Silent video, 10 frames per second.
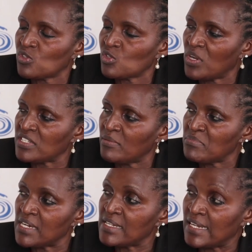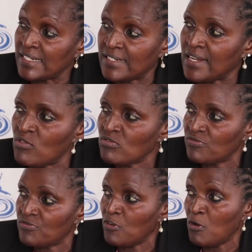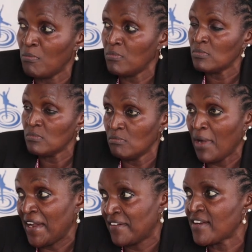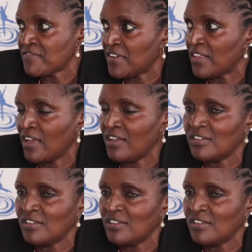was quite a big letdown from my grandfather,